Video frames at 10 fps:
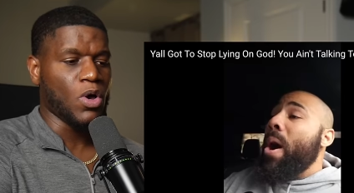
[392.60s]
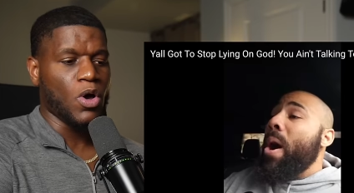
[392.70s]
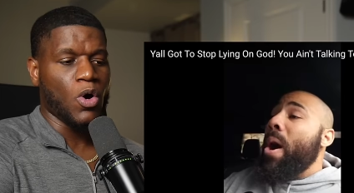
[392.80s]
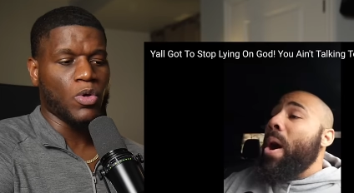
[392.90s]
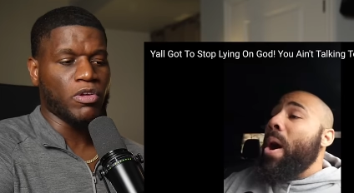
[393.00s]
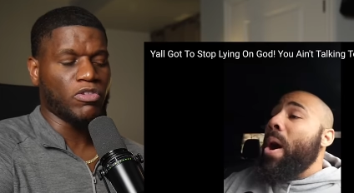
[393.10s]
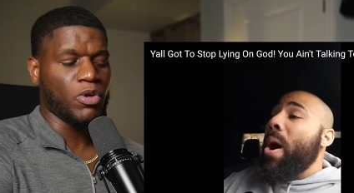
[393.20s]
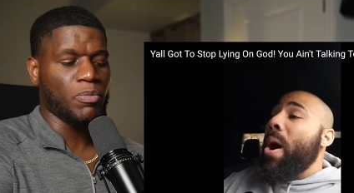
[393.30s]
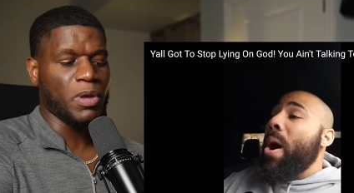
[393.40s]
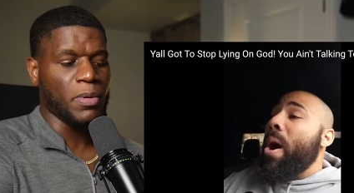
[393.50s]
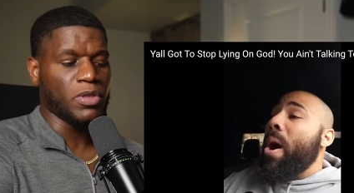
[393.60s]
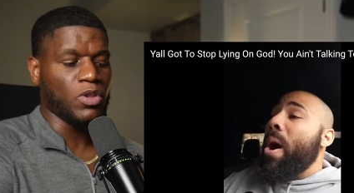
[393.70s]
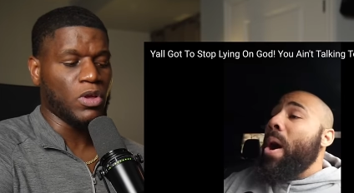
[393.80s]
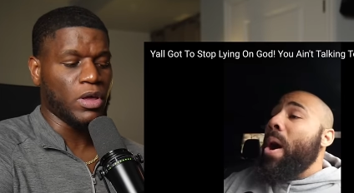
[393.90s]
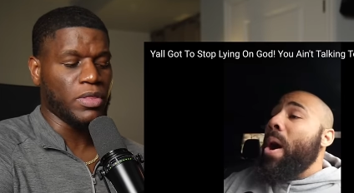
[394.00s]
Speaker 1: holding certain people in
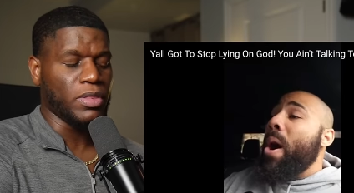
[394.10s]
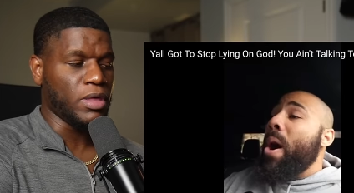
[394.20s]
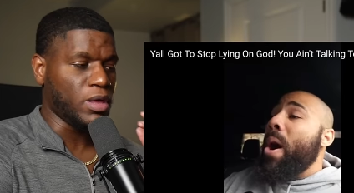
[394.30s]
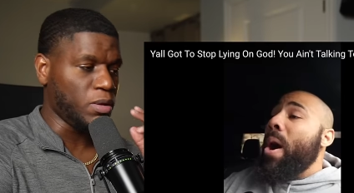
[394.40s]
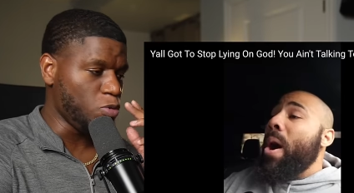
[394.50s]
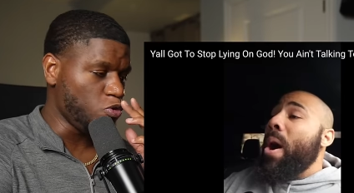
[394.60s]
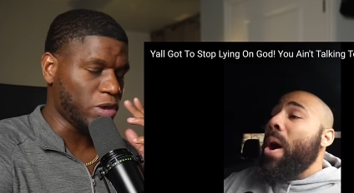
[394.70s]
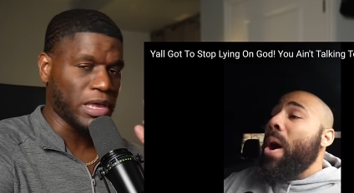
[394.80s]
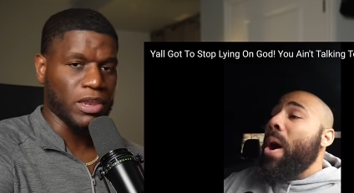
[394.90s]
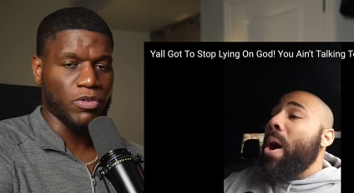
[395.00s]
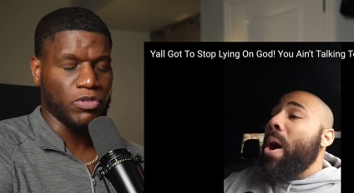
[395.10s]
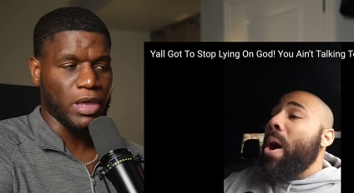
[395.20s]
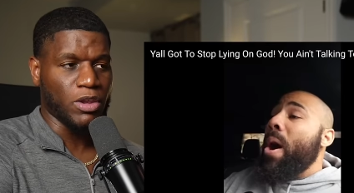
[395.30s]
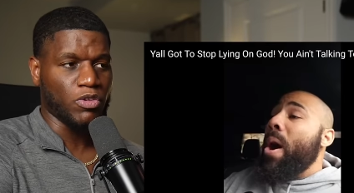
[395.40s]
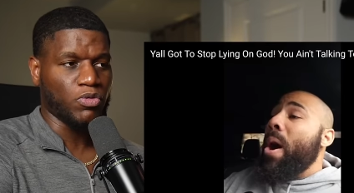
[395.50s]
the music
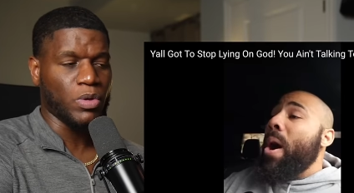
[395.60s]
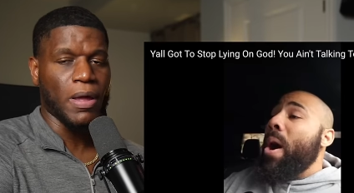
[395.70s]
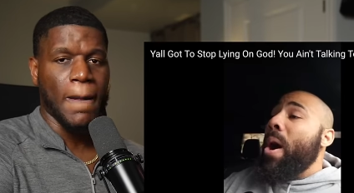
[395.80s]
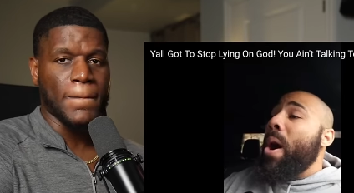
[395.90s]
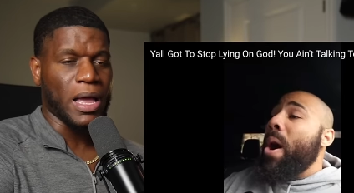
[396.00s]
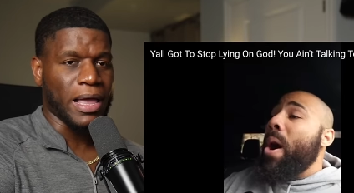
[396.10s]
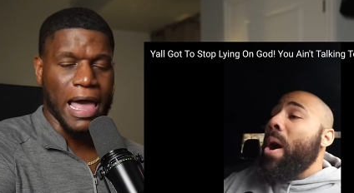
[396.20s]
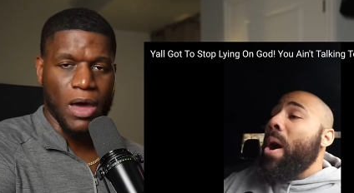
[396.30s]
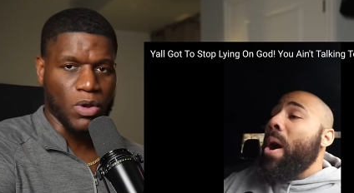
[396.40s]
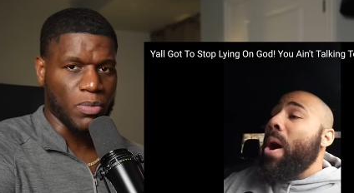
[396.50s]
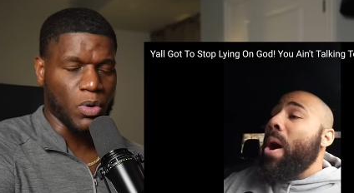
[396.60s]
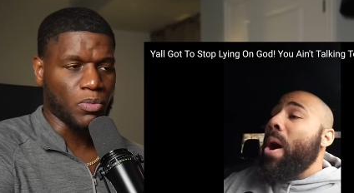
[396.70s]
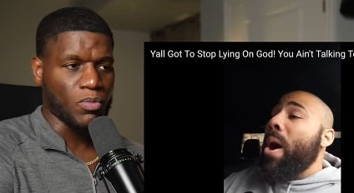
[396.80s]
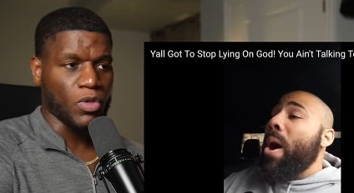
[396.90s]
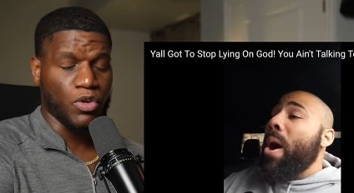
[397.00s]
industry accountable,
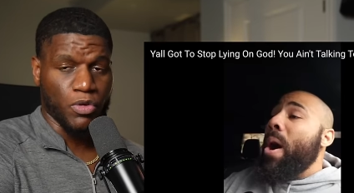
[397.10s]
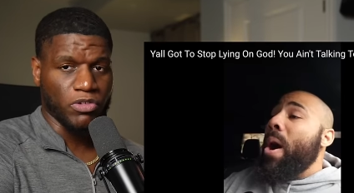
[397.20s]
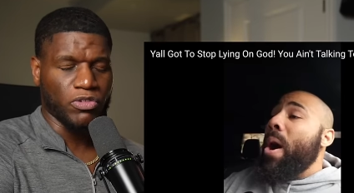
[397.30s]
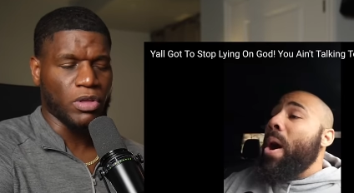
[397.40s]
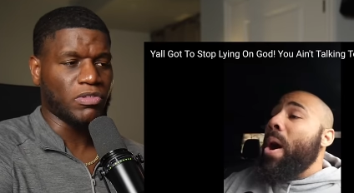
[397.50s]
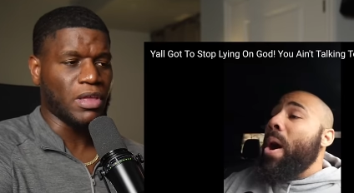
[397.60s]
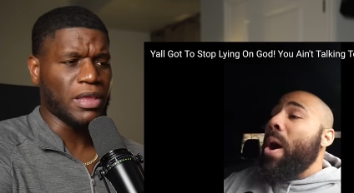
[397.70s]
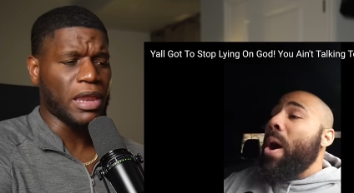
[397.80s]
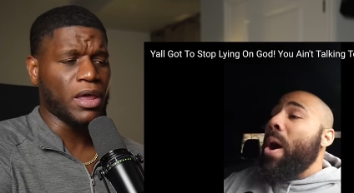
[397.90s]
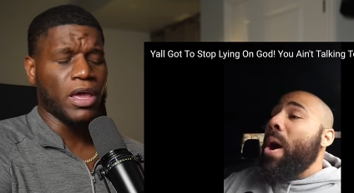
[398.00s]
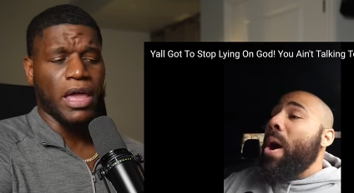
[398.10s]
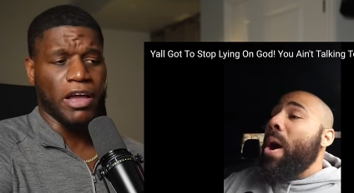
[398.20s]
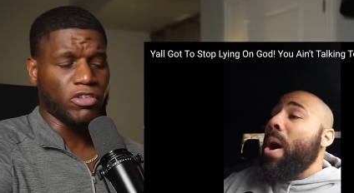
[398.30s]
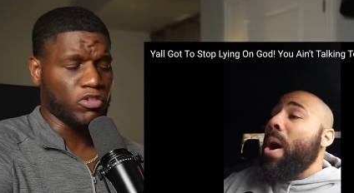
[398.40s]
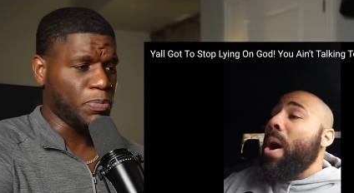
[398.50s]
Christians, and then
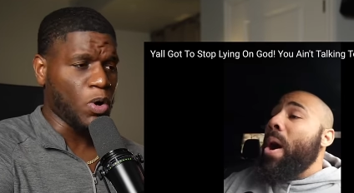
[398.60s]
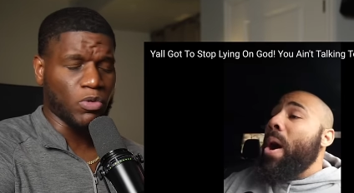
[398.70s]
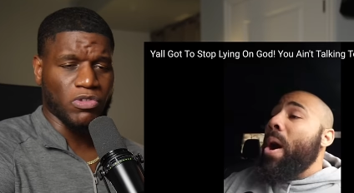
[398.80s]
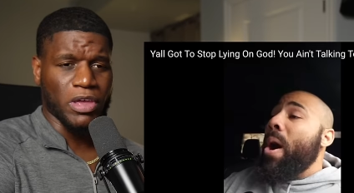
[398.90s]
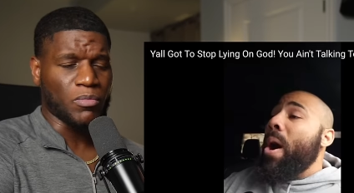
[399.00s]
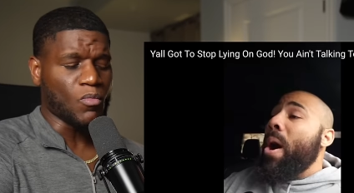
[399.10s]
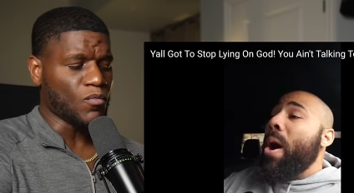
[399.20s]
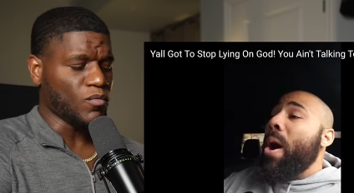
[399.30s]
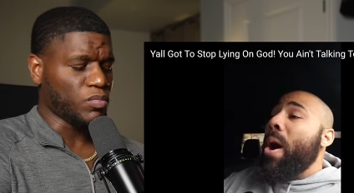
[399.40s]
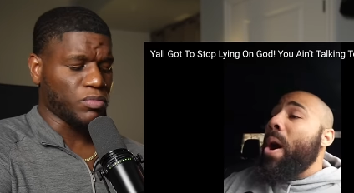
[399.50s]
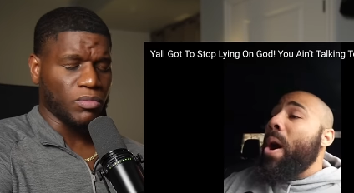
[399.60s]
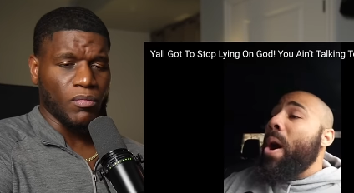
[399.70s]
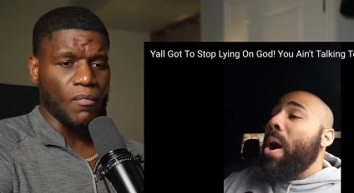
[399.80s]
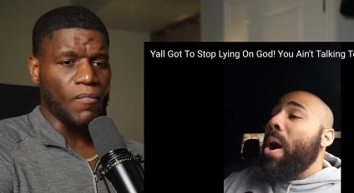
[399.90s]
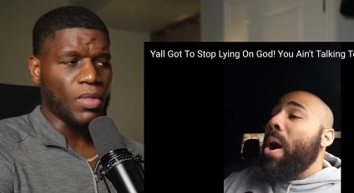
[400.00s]
exposing
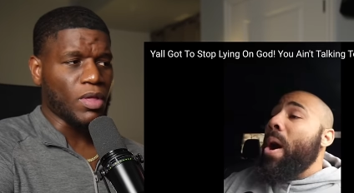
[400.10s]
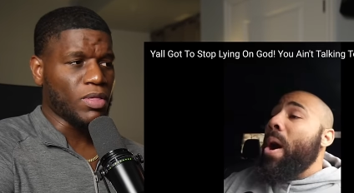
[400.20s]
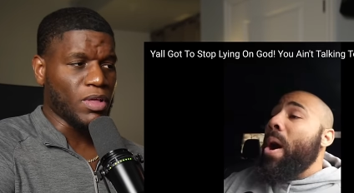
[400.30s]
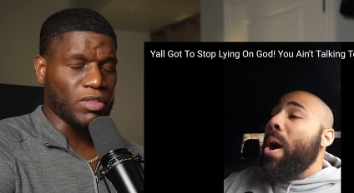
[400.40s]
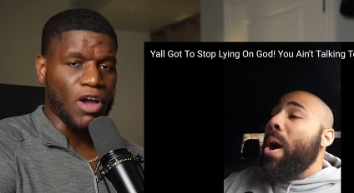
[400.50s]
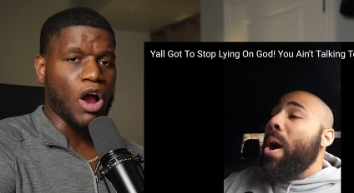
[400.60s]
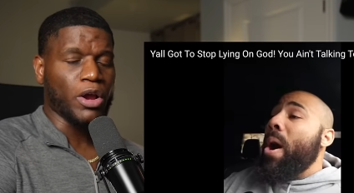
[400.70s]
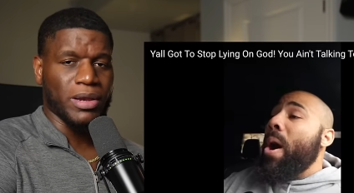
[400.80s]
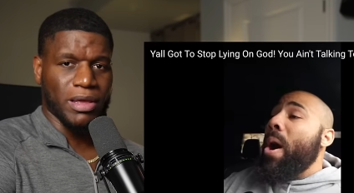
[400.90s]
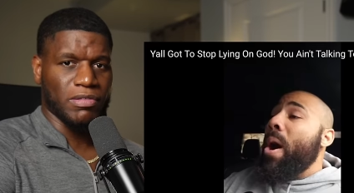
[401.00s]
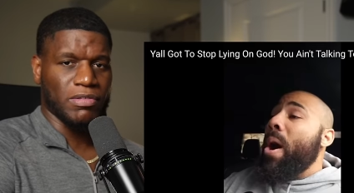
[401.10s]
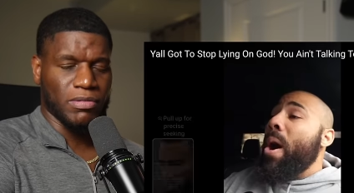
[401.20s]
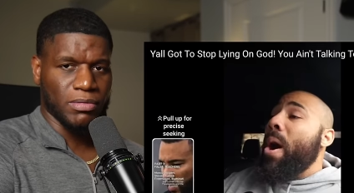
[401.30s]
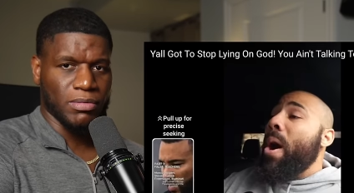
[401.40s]
the darkness